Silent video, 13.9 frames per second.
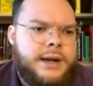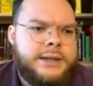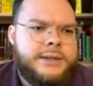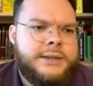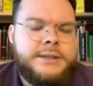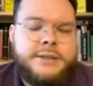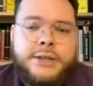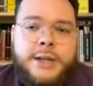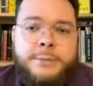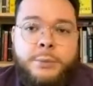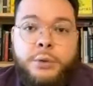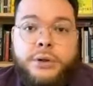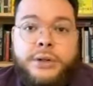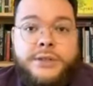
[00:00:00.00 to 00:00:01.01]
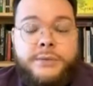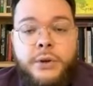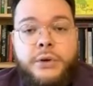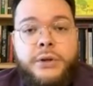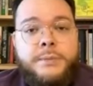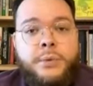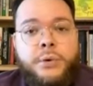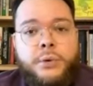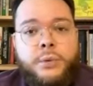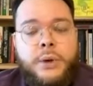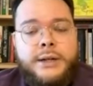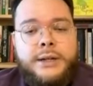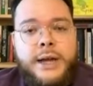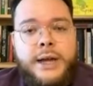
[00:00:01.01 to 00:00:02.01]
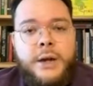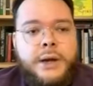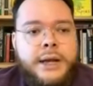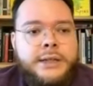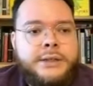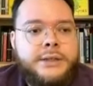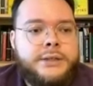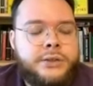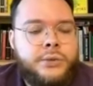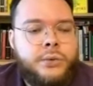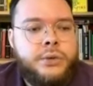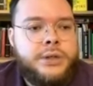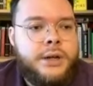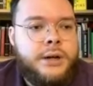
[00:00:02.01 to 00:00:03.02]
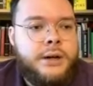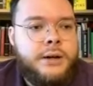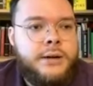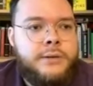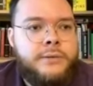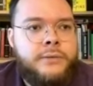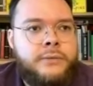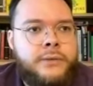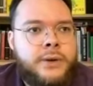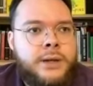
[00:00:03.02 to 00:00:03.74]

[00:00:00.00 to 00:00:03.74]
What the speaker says: I think this type of book is very important right now, as it sort of